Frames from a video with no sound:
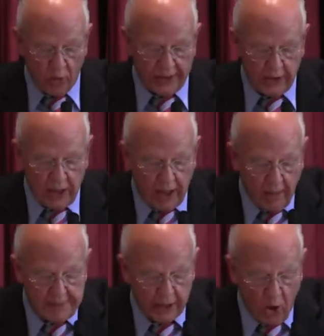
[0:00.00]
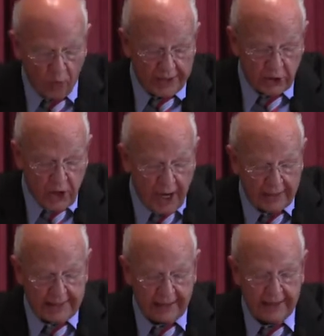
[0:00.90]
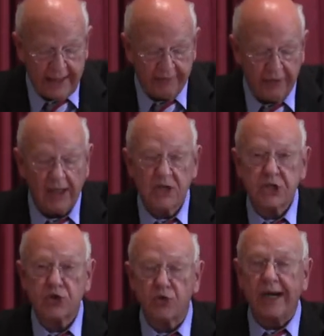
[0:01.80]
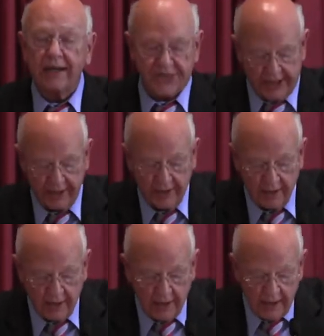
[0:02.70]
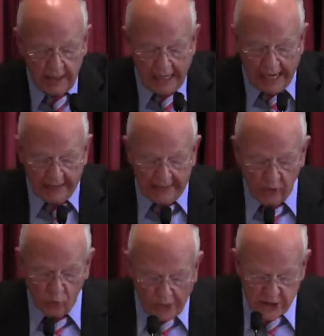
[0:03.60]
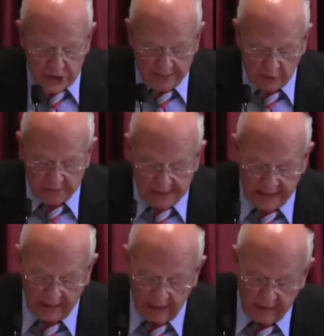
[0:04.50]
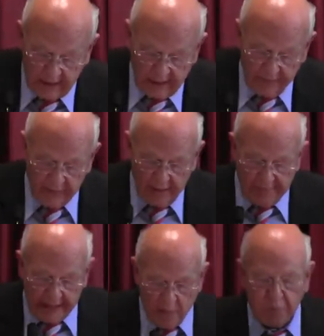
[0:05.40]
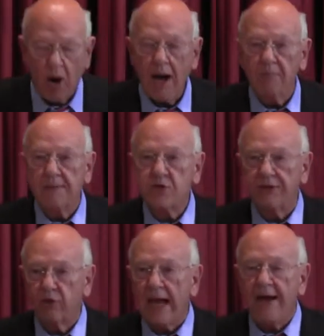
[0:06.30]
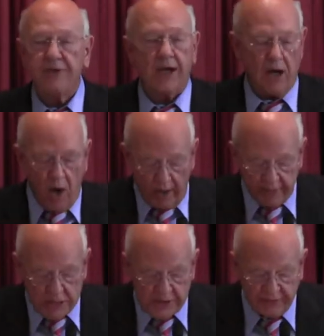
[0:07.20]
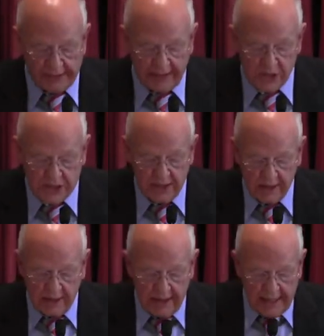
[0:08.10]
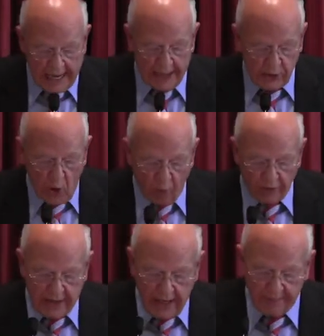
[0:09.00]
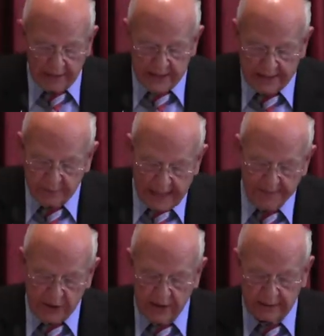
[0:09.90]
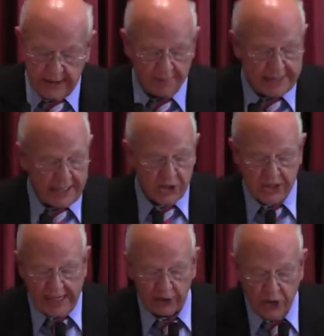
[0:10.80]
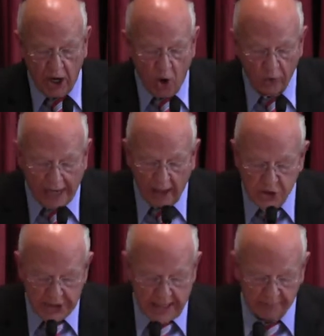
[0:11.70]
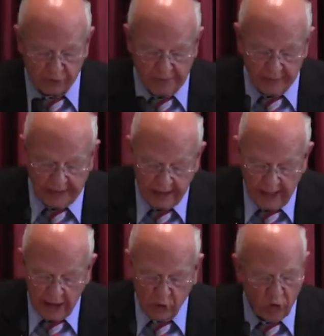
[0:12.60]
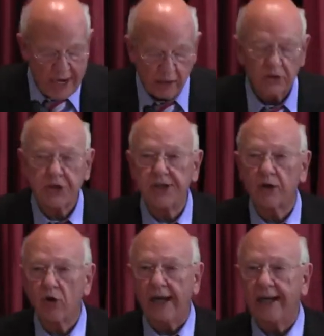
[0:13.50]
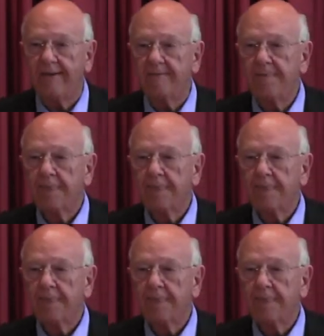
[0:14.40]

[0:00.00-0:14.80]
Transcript: but only God, but only God can give us strength Amen. and then wisdom to meet the many problems of life that all of us face and to overcome the temptation, temptations that dog our steps from the cradle to the grave.